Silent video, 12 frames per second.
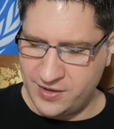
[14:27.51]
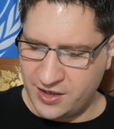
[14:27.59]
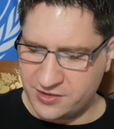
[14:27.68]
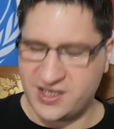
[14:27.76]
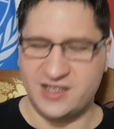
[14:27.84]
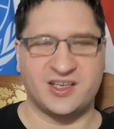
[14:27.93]

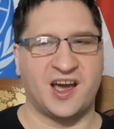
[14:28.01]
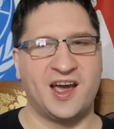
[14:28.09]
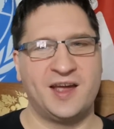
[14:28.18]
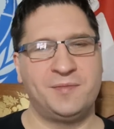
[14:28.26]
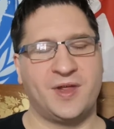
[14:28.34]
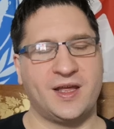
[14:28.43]
That'll take
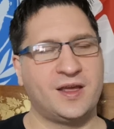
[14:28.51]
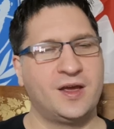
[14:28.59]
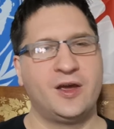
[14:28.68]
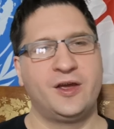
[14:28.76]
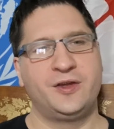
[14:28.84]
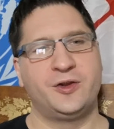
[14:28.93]
time. Like
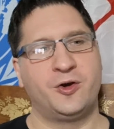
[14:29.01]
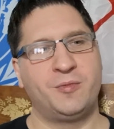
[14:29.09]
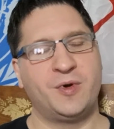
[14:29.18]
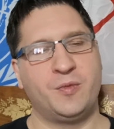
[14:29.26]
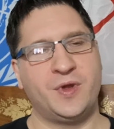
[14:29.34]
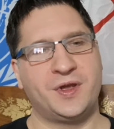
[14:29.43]
you know,
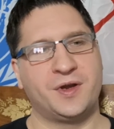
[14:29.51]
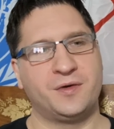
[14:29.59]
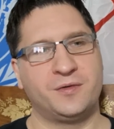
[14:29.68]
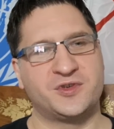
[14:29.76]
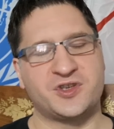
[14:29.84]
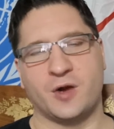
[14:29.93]
but we
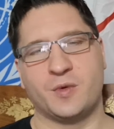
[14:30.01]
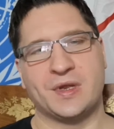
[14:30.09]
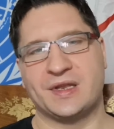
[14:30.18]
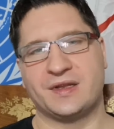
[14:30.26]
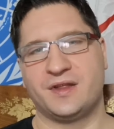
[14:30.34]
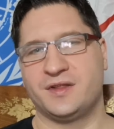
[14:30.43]
can start
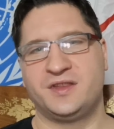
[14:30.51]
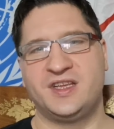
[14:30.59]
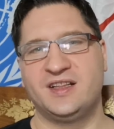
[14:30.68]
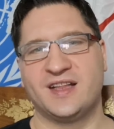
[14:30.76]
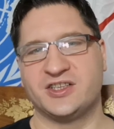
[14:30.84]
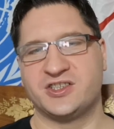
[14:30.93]
with
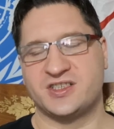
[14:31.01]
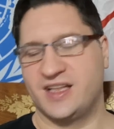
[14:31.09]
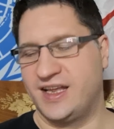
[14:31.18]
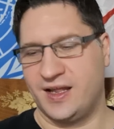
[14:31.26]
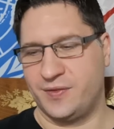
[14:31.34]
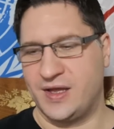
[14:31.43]

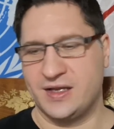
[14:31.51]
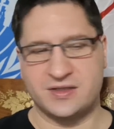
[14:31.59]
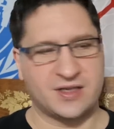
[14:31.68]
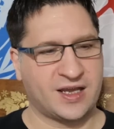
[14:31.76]
delegislating things.